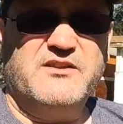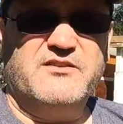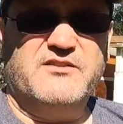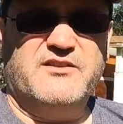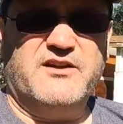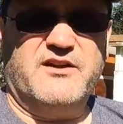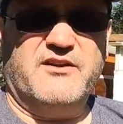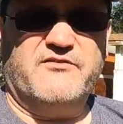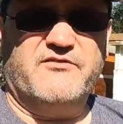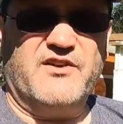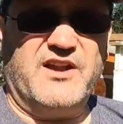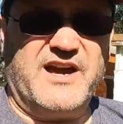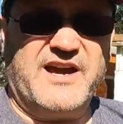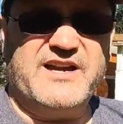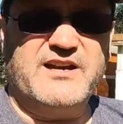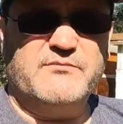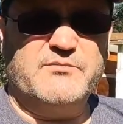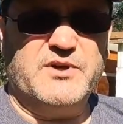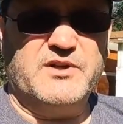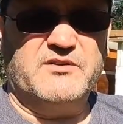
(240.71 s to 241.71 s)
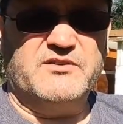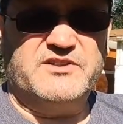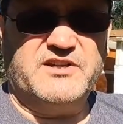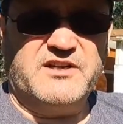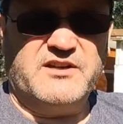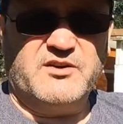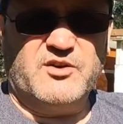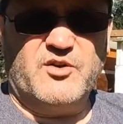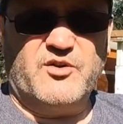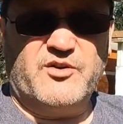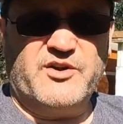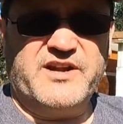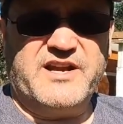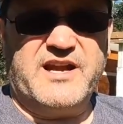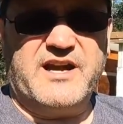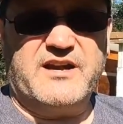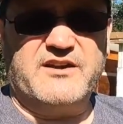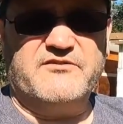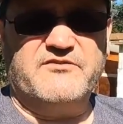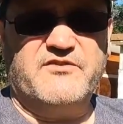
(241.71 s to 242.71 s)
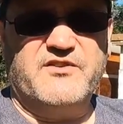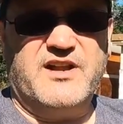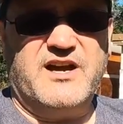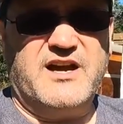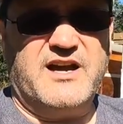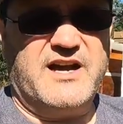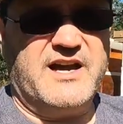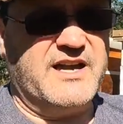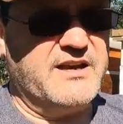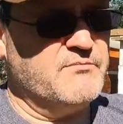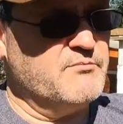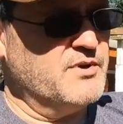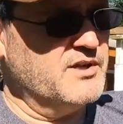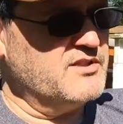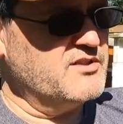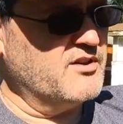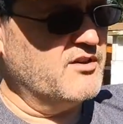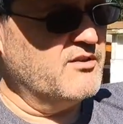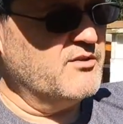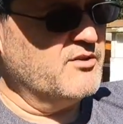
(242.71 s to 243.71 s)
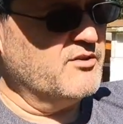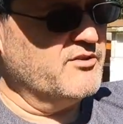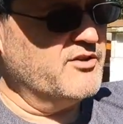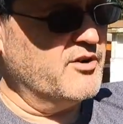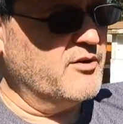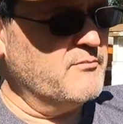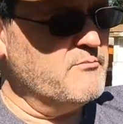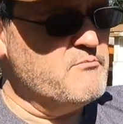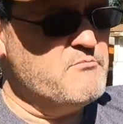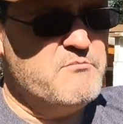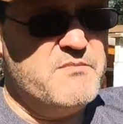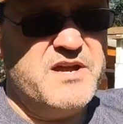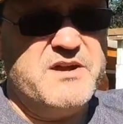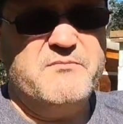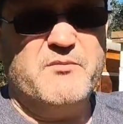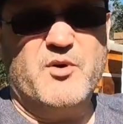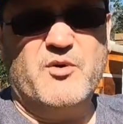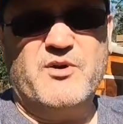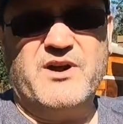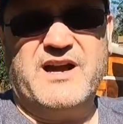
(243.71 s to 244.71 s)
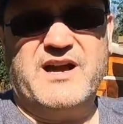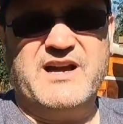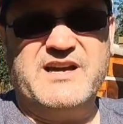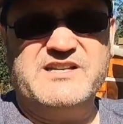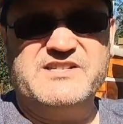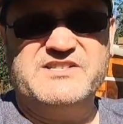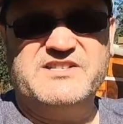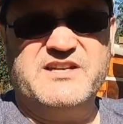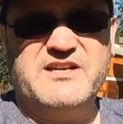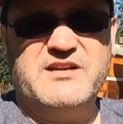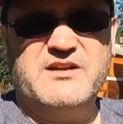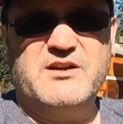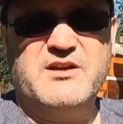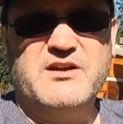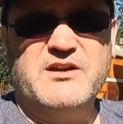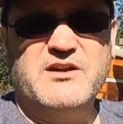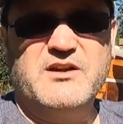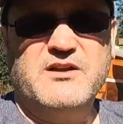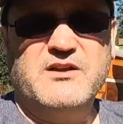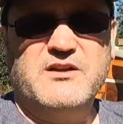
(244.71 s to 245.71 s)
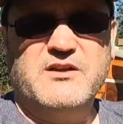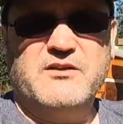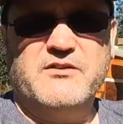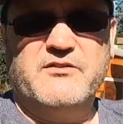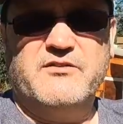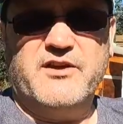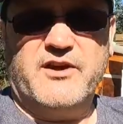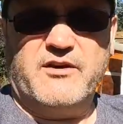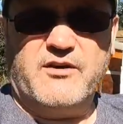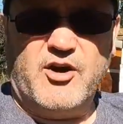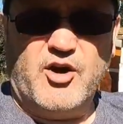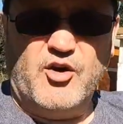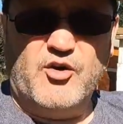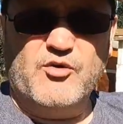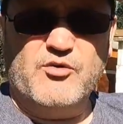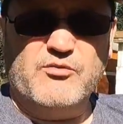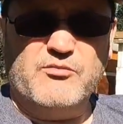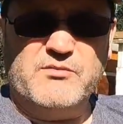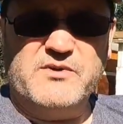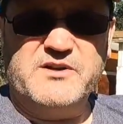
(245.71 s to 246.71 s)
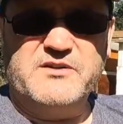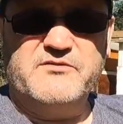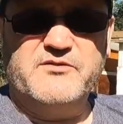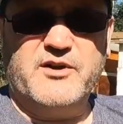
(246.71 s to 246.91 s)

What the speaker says: their flight ability and learning how to fly, but they're memorizing their home.